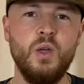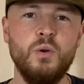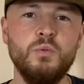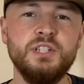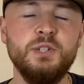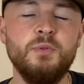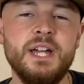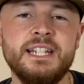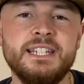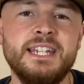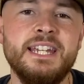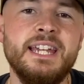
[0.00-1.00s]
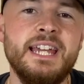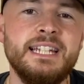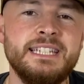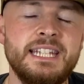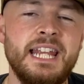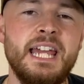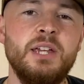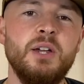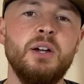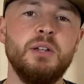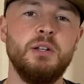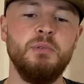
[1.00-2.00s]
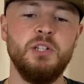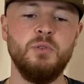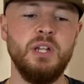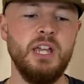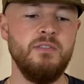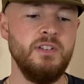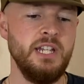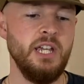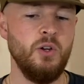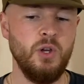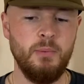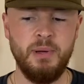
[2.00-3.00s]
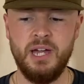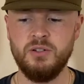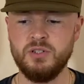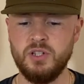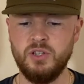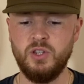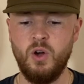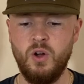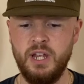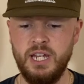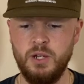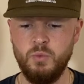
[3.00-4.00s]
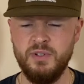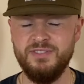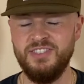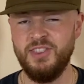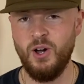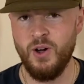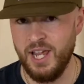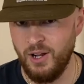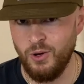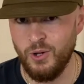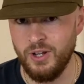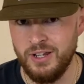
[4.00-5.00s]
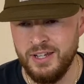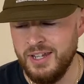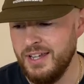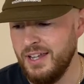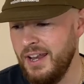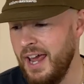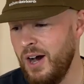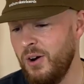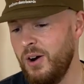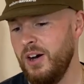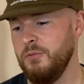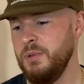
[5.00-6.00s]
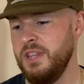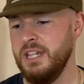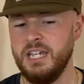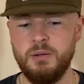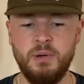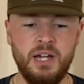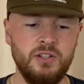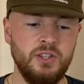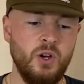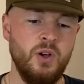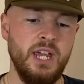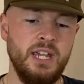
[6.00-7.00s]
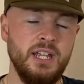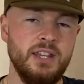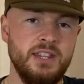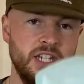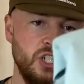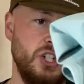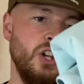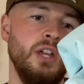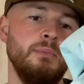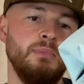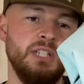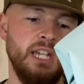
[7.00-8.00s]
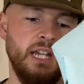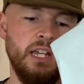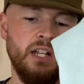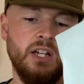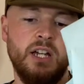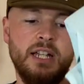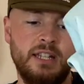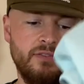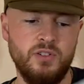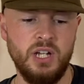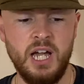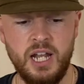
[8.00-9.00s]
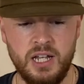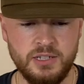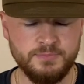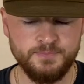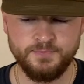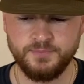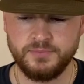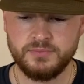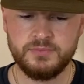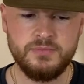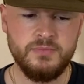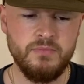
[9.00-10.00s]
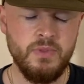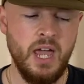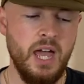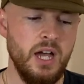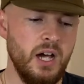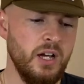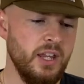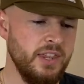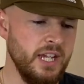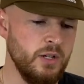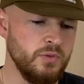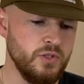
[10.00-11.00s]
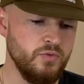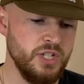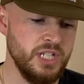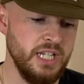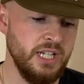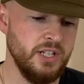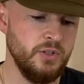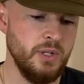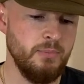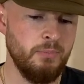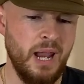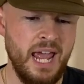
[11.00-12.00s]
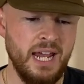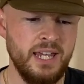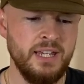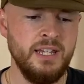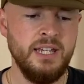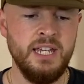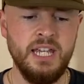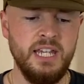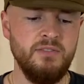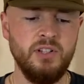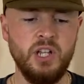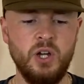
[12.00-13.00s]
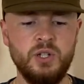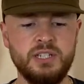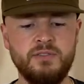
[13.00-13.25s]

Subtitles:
Wears here, and today I'm going to be doing a video about dyeing with Dylon. Now, I've been thinking about dyeing this shirt in particular a different colour. I think I was originally going to do it black, even though it's a